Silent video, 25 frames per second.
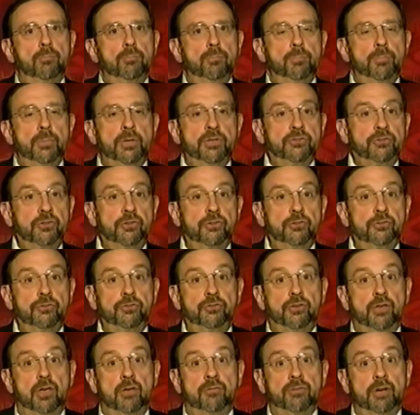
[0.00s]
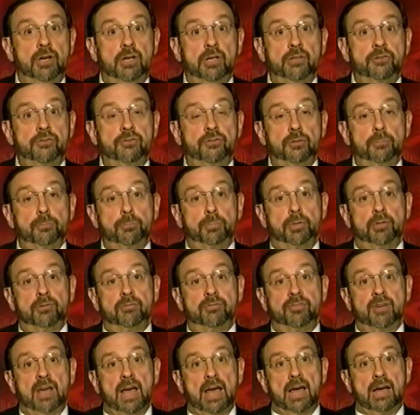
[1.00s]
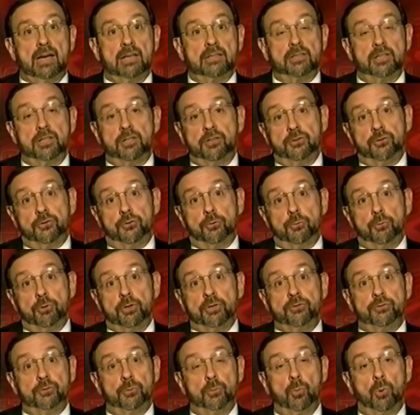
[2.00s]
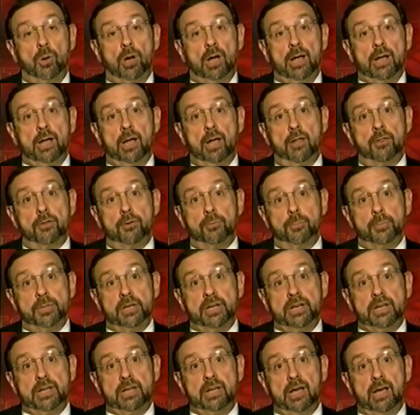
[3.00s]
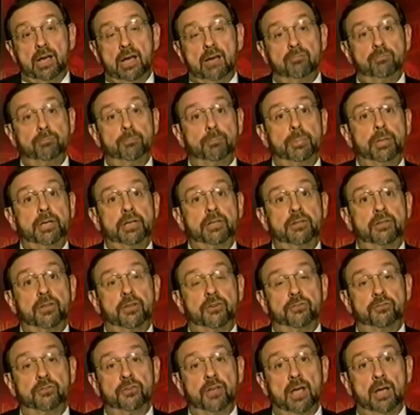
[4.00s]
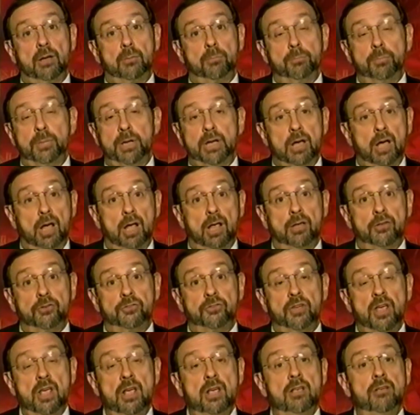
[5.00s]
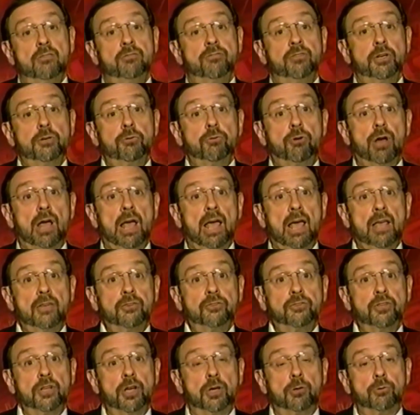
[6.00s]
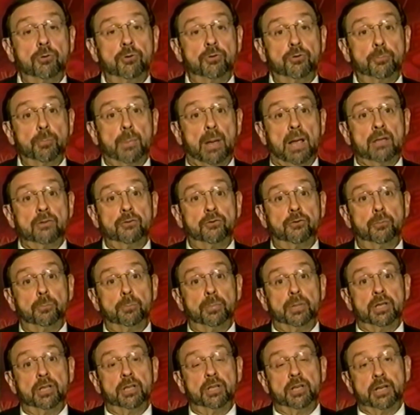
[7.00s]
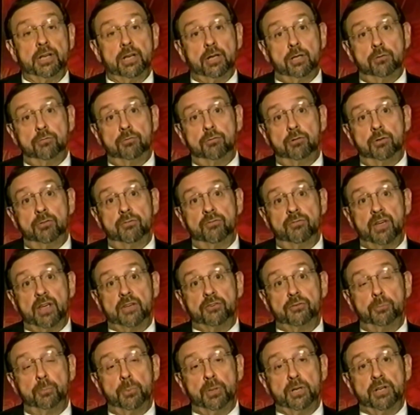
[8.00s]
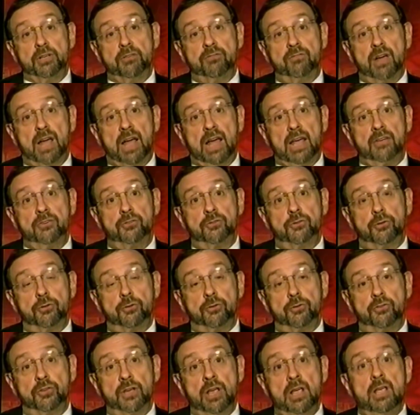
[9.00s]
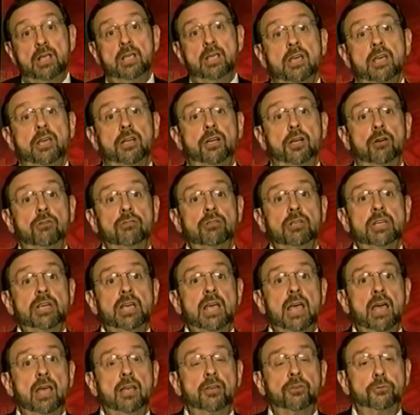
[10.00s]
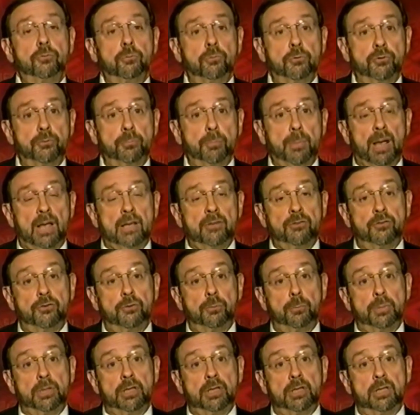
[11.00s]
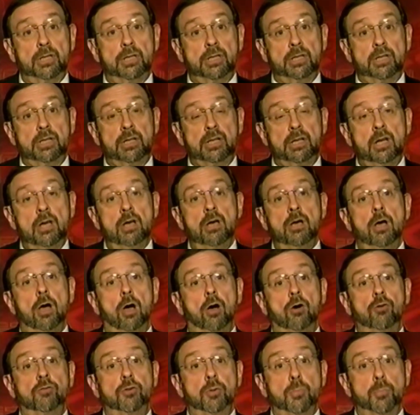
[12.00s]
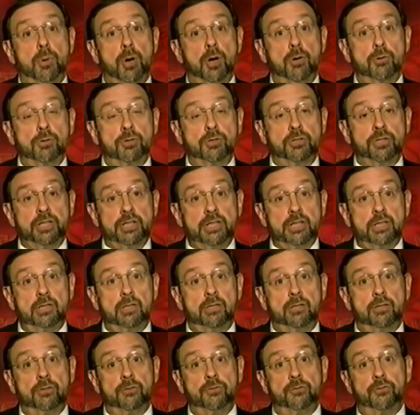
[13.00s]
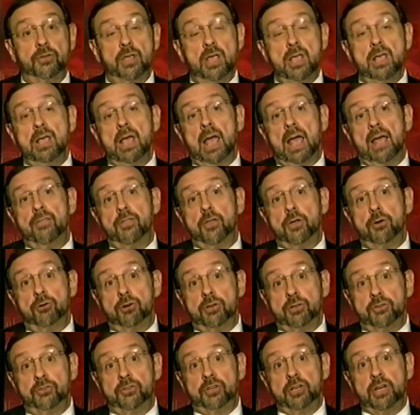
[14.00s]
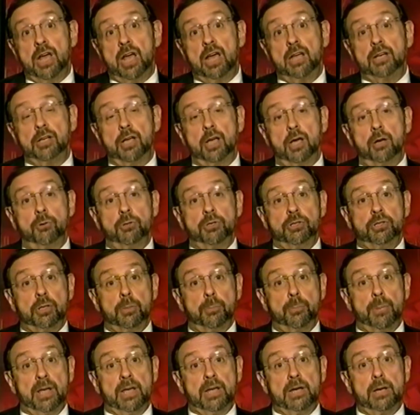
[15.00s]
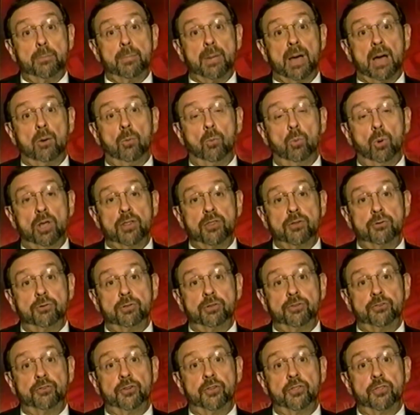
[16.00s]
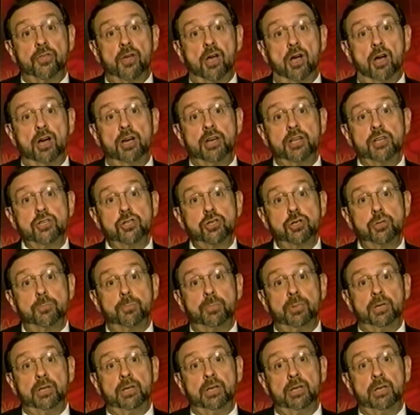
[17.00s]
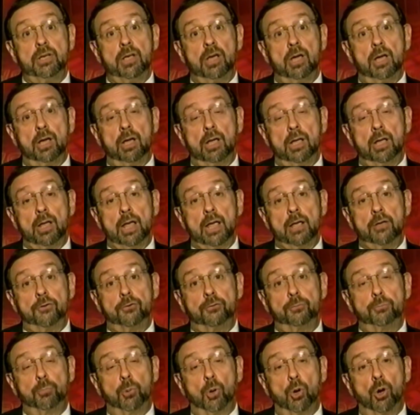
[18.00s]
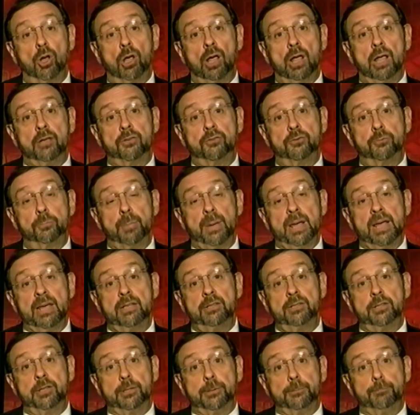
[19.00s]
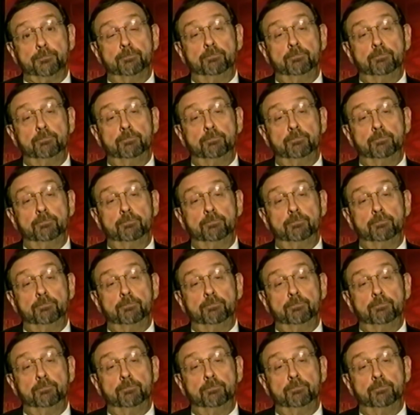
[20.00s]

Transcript: misses a very simple fact, and is the reason why other media haven't picked this up, because FINRA has no responsibility over investment advisors. It only has responsibility over broker-dealers, and there is an ongoing debate about whether its authority should be expanded.